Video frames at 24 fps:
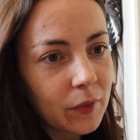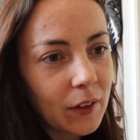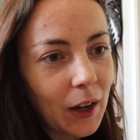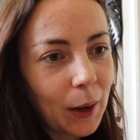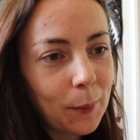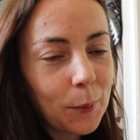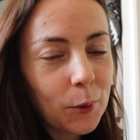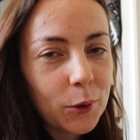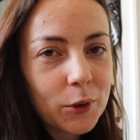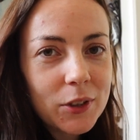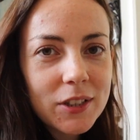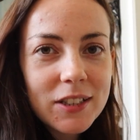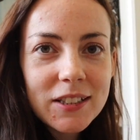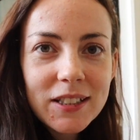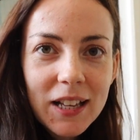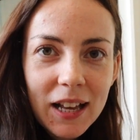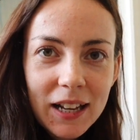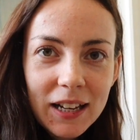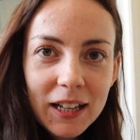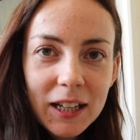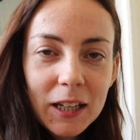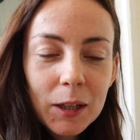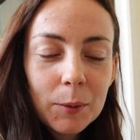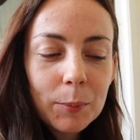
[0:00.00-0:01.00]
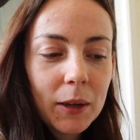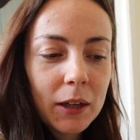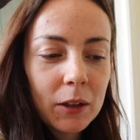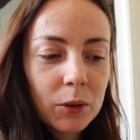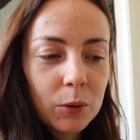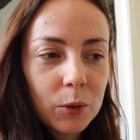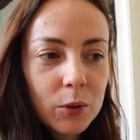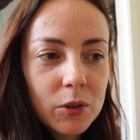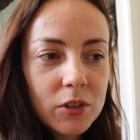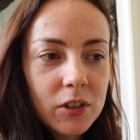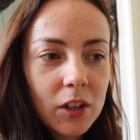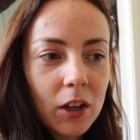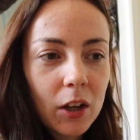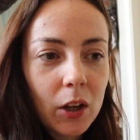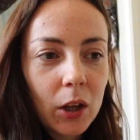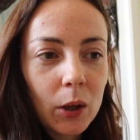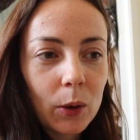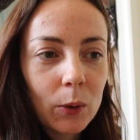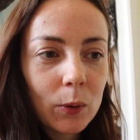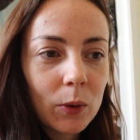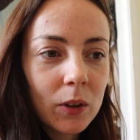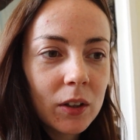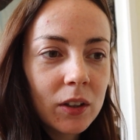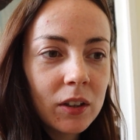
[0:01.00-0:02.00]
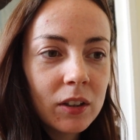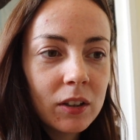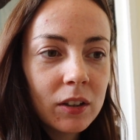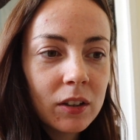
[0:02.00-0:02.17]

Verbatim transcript: I'm not selling, but I also